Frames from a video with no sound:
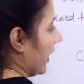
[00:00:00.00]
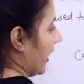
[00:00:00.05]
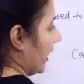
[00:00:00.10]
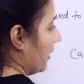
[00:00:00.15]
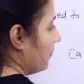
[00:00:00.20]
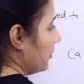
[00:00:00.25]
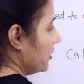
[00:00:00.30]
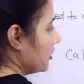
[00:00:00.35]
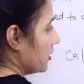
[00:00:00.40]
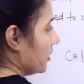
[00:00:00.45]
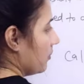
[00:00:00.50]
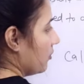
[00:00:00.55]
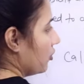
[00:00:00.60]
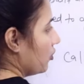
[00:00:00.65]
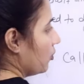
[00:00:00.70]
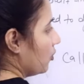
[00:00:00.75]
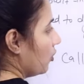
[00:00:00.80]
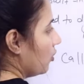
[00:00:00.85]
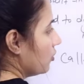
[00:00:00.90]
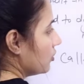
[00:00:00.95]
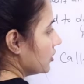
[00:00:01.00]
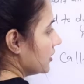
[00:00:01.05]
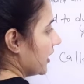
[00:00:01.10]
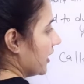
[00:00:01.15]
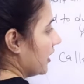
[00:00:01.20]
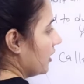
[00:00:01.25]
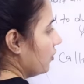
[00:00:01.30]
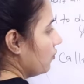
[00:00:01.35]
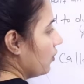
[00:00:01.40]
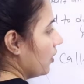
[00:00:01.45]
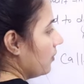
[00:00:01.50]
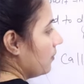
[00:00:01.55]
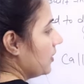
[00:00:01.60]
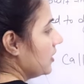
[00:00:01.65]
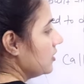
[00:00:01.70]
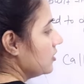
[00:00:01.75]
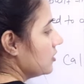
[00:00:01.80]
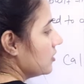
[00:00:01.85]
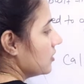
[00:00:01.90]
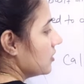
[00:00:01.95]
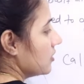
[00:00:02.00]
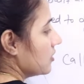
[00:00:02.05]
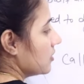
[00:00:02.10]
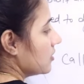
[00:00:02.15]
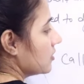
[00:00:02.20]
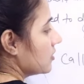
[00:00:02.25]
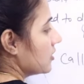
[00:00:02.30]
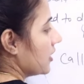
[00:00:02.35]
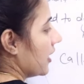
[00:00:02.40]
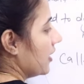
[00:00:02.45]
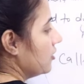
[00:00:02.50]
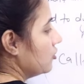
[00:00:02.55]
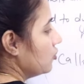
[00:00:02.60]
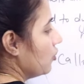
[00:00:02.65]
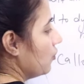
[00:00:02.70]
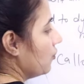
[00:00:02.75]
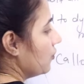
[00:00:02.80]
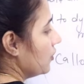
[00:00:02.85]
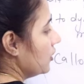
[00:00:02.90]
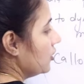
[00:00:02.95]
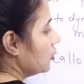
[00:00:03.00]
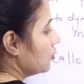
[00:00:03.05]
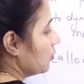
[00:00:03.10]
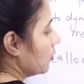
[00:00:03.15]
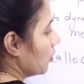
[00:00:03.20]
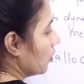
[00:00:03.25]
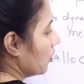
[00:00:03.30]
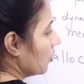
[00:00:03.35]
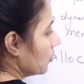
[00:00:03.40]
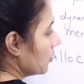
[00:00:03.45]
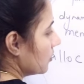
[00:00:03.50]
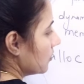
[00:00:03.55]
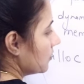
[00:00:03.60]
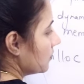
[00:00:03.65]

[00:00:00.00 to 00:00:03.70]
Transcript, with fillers: N means number of blocks, second one means size of each block.